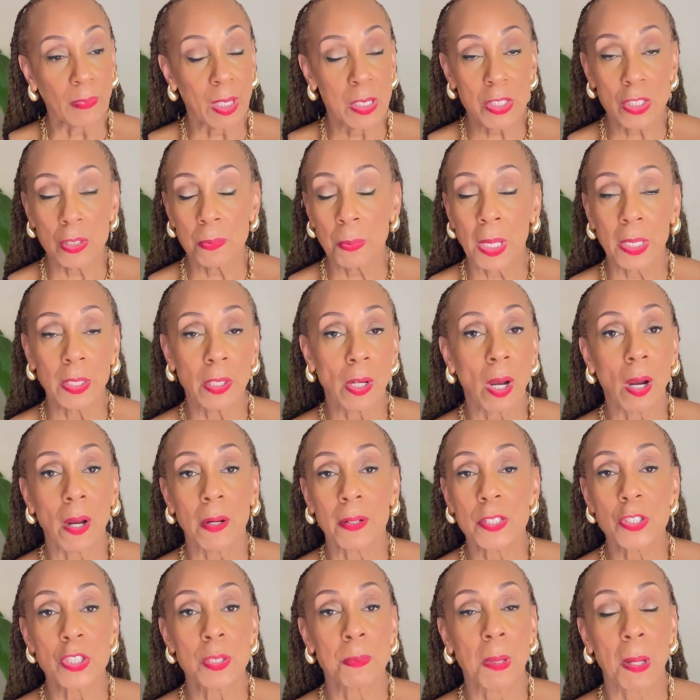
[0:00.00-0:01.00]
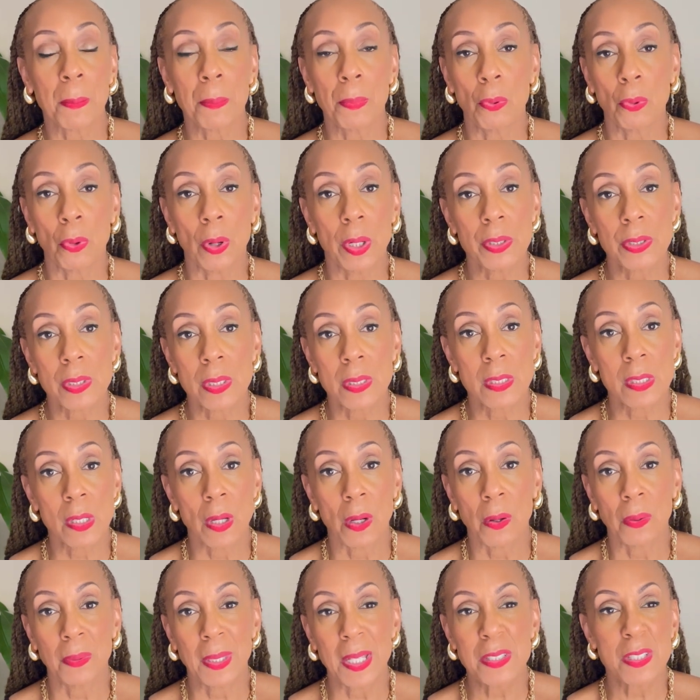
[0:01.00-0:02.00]
to my yard and to my porch. And
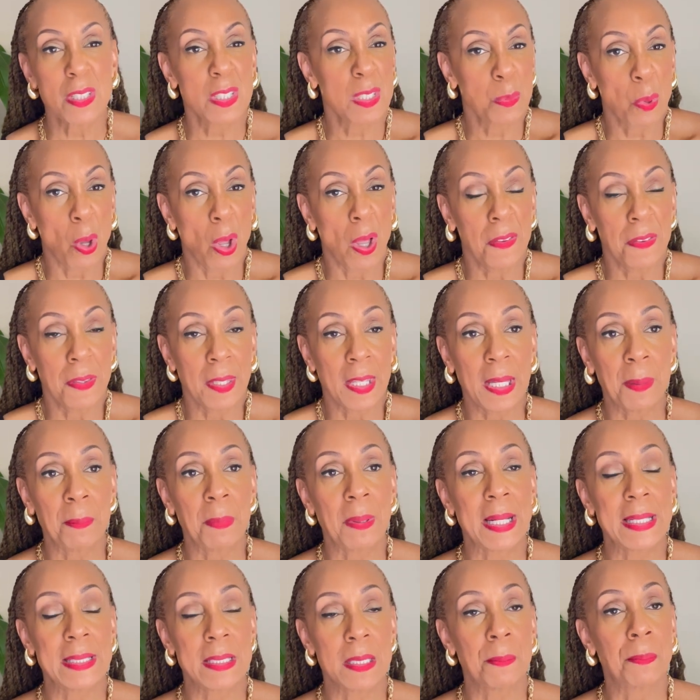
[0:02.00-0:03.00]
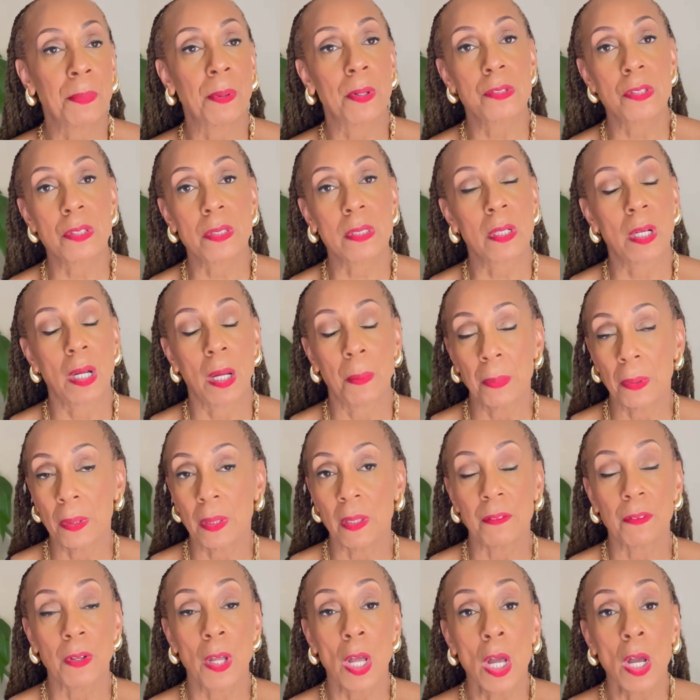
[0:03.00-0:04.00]
so that's a small thing, but I did purchase a couple
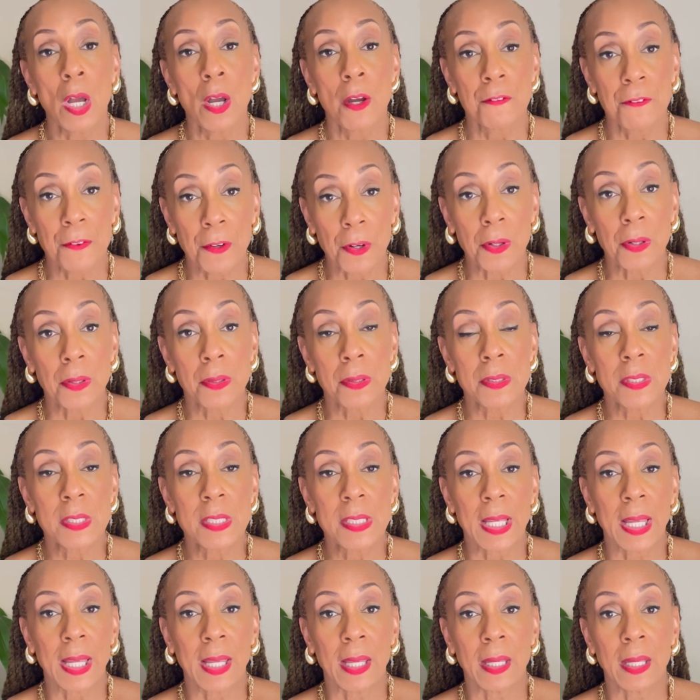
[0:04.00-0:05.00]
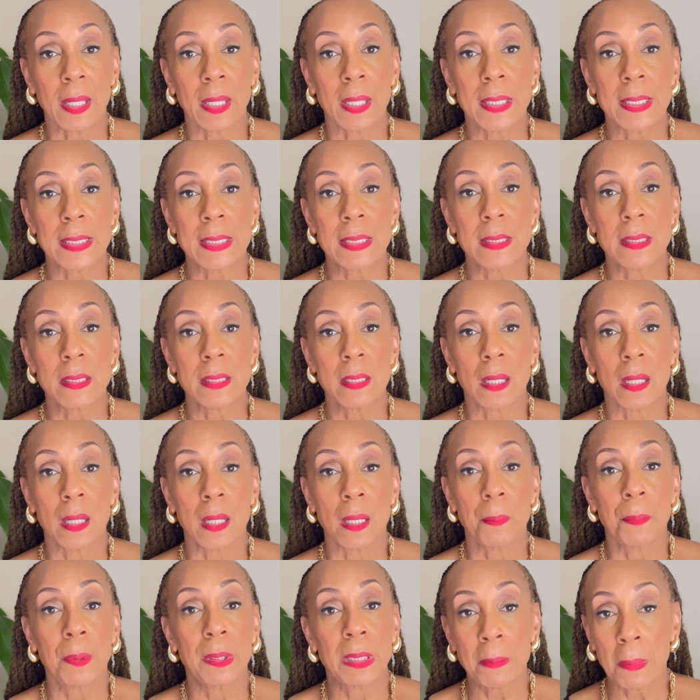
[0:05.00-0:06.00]
of ferns and
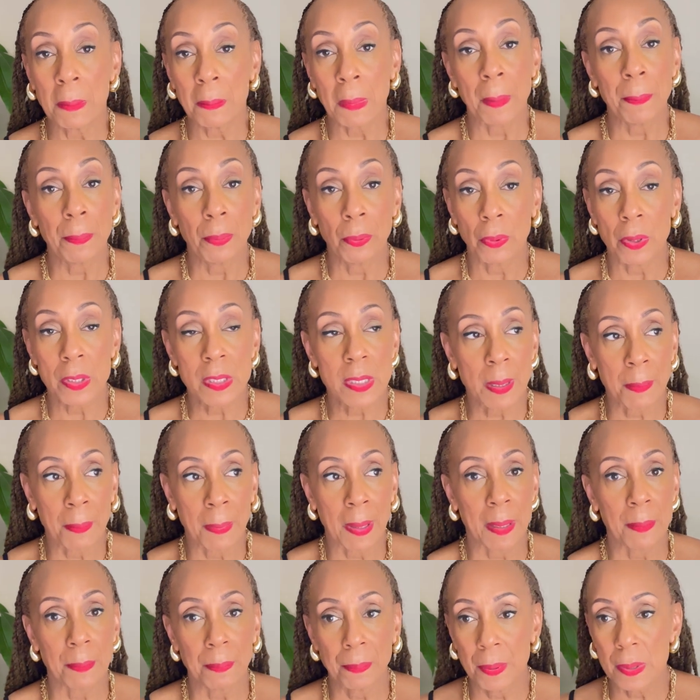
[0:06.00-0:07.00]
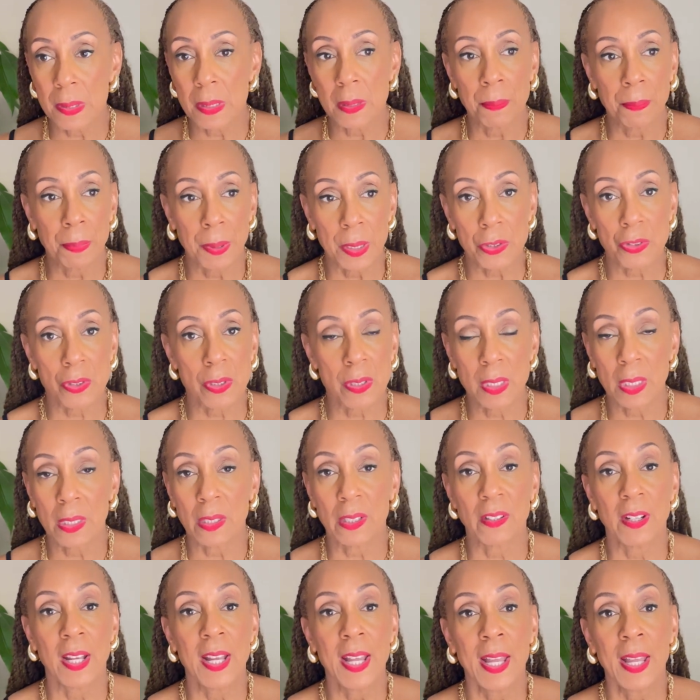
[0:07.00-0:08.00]
put them on my porch. I might put some pictures
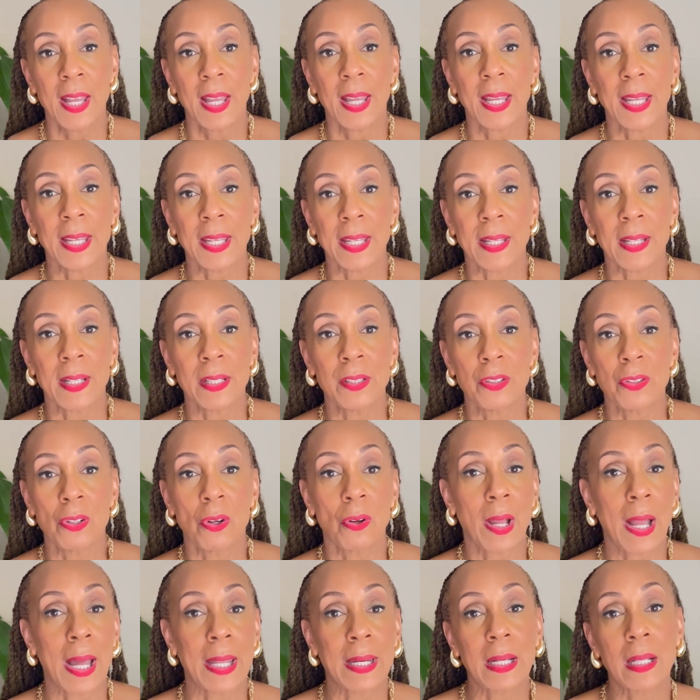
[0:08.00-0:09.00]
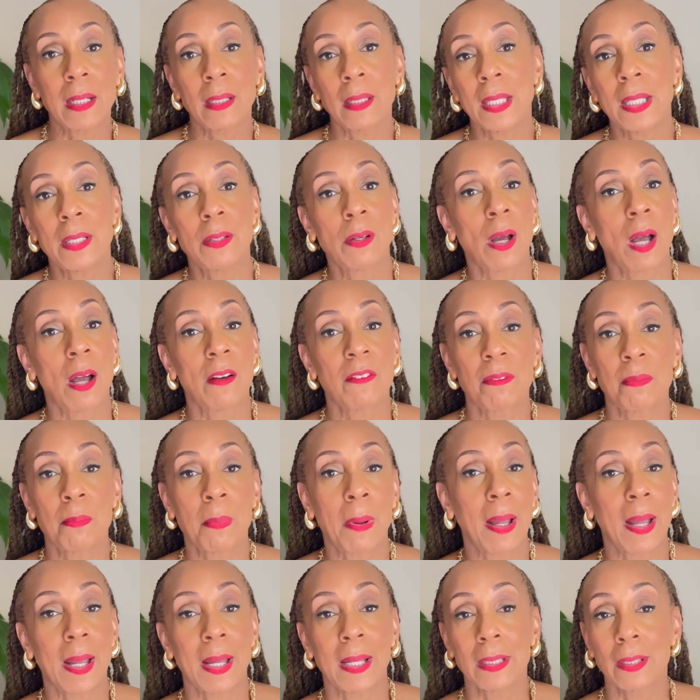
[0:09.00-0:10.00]
here, and kind of cleaned off
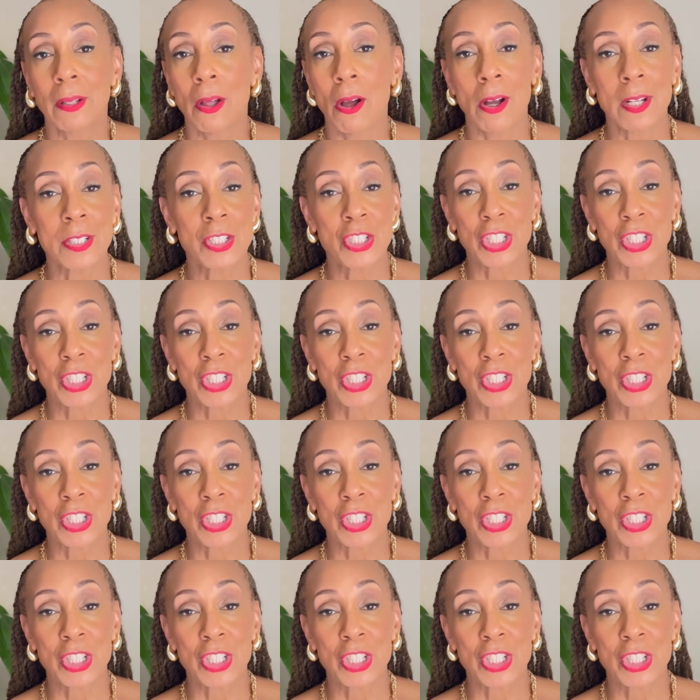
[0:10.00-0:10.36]
my lawn